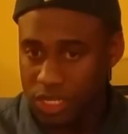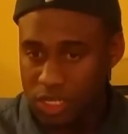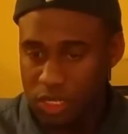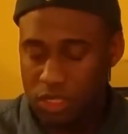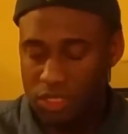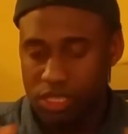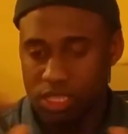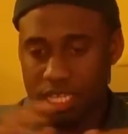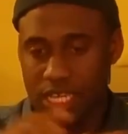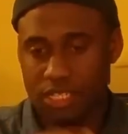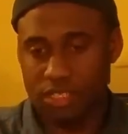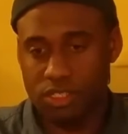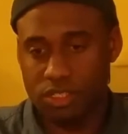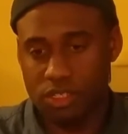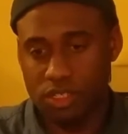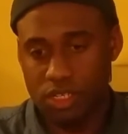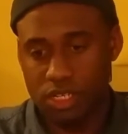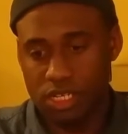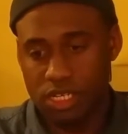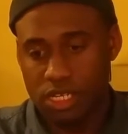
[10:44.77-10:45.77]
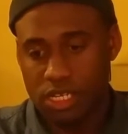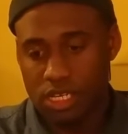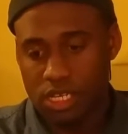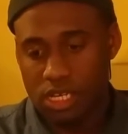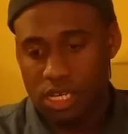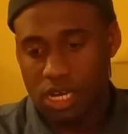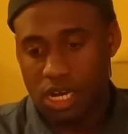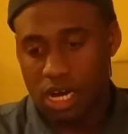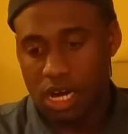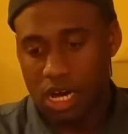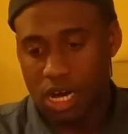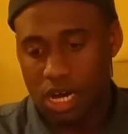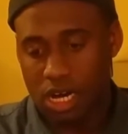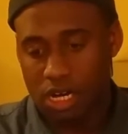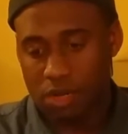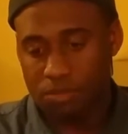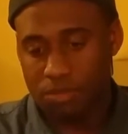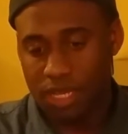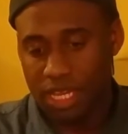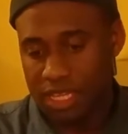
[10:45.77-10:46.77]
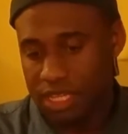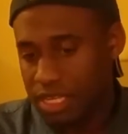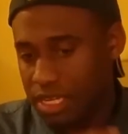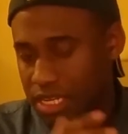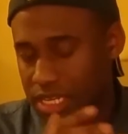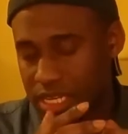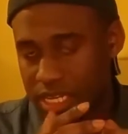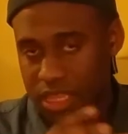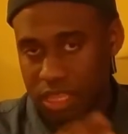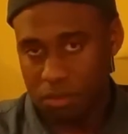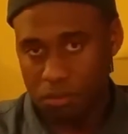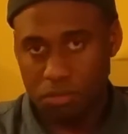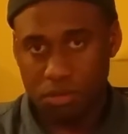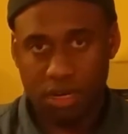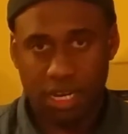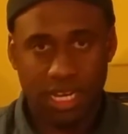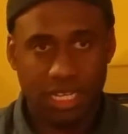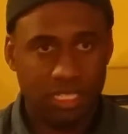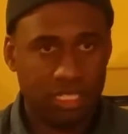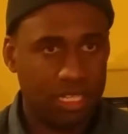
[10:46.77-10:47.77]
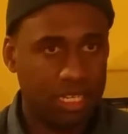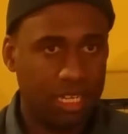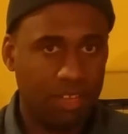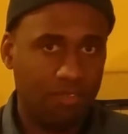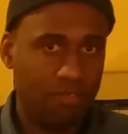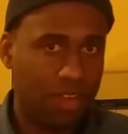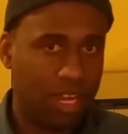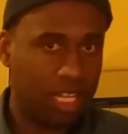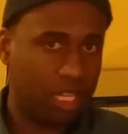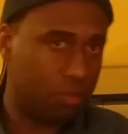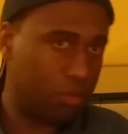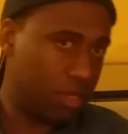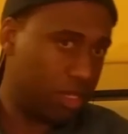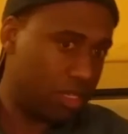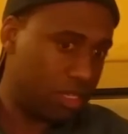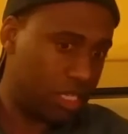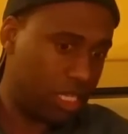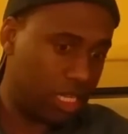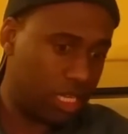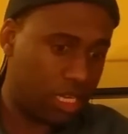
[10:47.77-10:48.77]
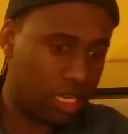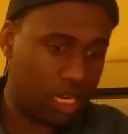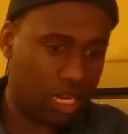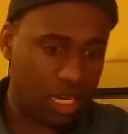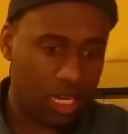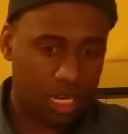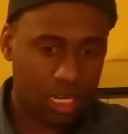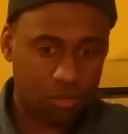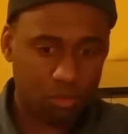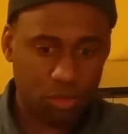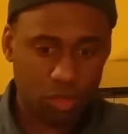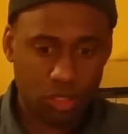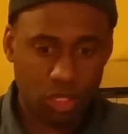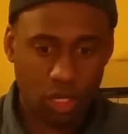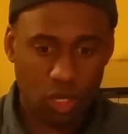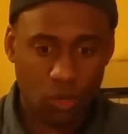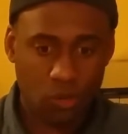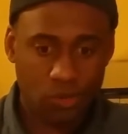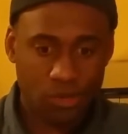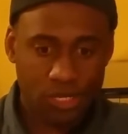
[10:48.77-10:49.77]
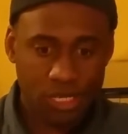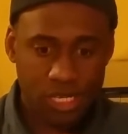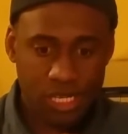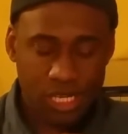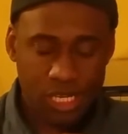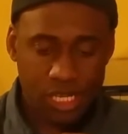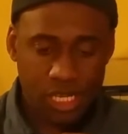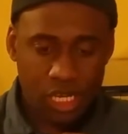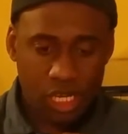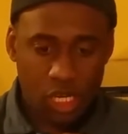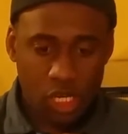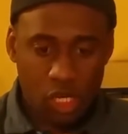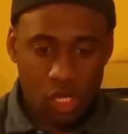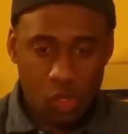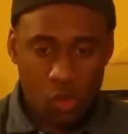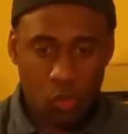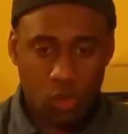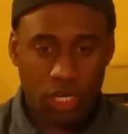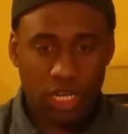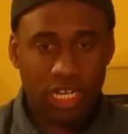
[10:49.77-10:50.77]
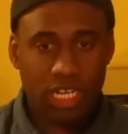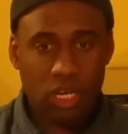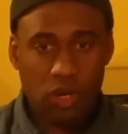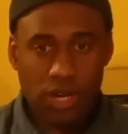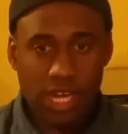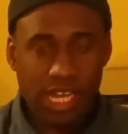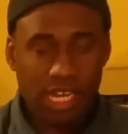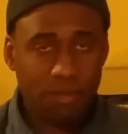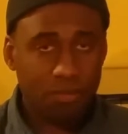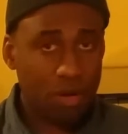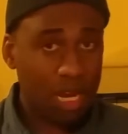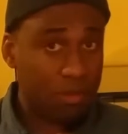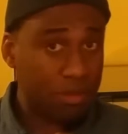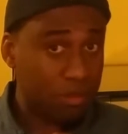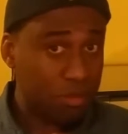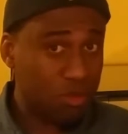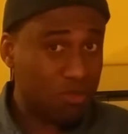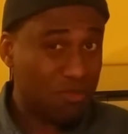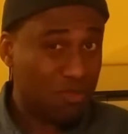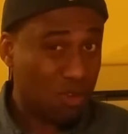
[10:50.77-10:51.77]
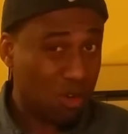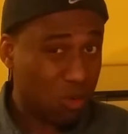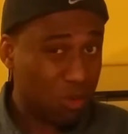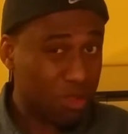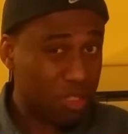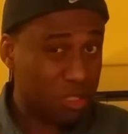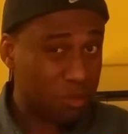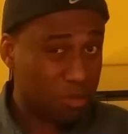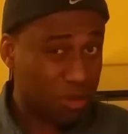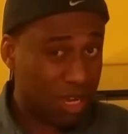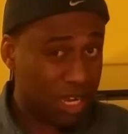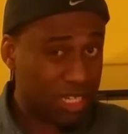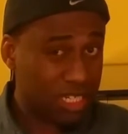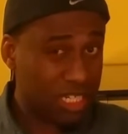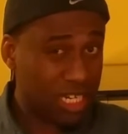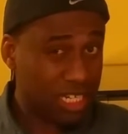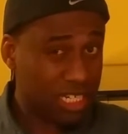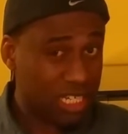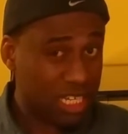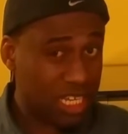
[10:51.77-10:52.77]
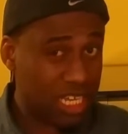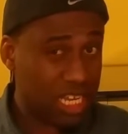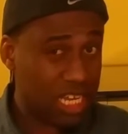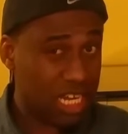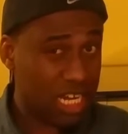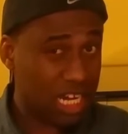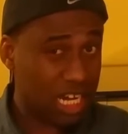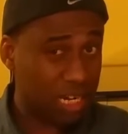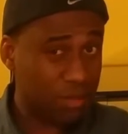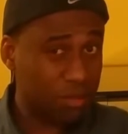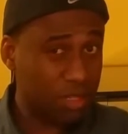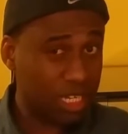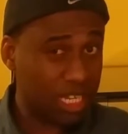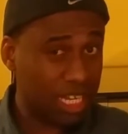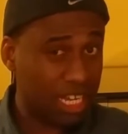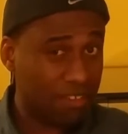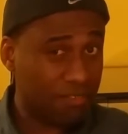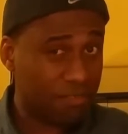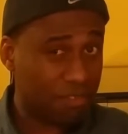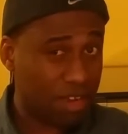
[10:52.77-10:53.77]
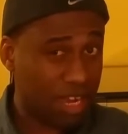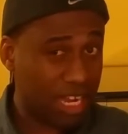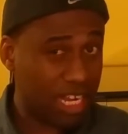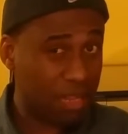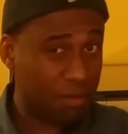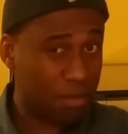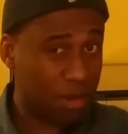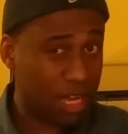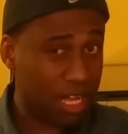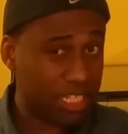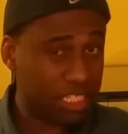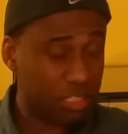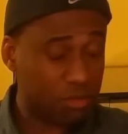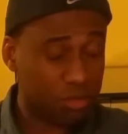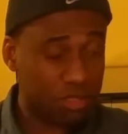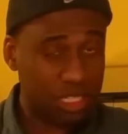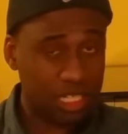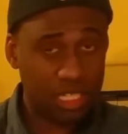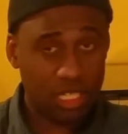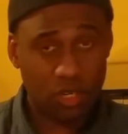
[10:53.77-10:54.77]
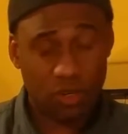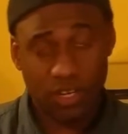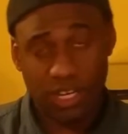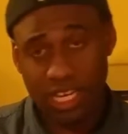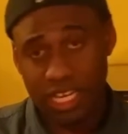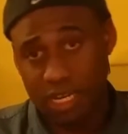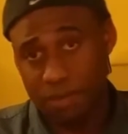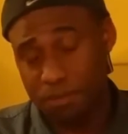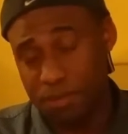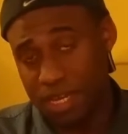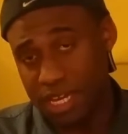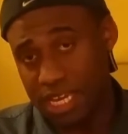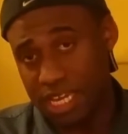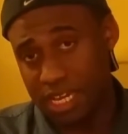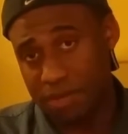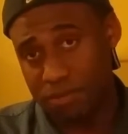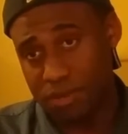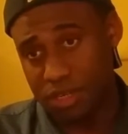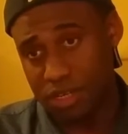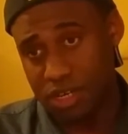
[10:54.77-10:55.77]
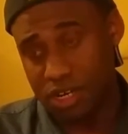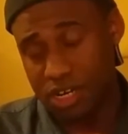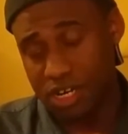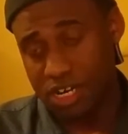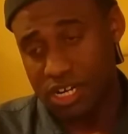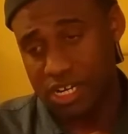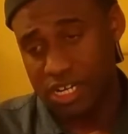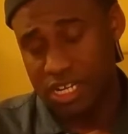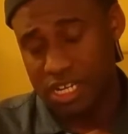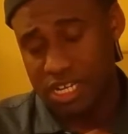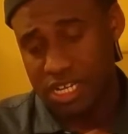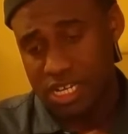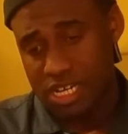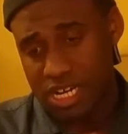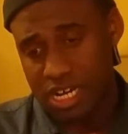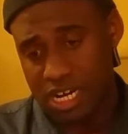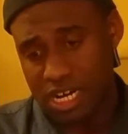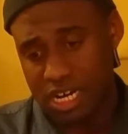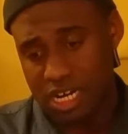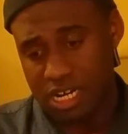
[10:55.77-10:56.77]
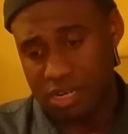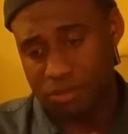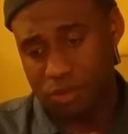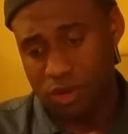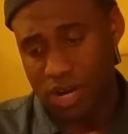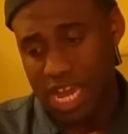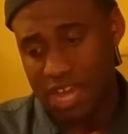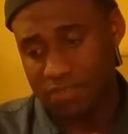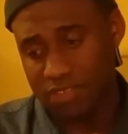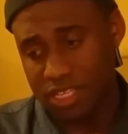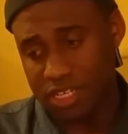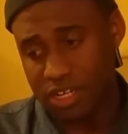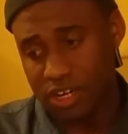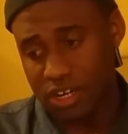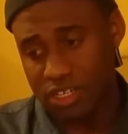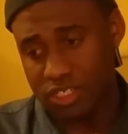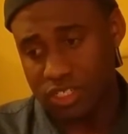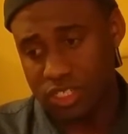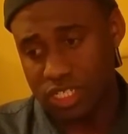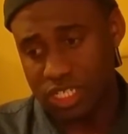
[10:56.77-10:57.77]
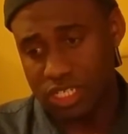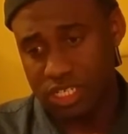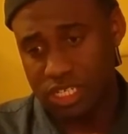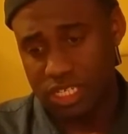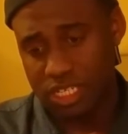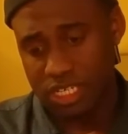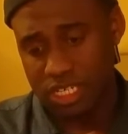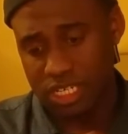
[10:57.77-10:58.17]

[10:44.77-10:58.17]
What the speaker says: I know that that's good. And then again, the price and the availability. So we're going to go ahead and probably move forward with this project. I'm looking at Friday, possibly go ahead and picking up the car, or having the car sent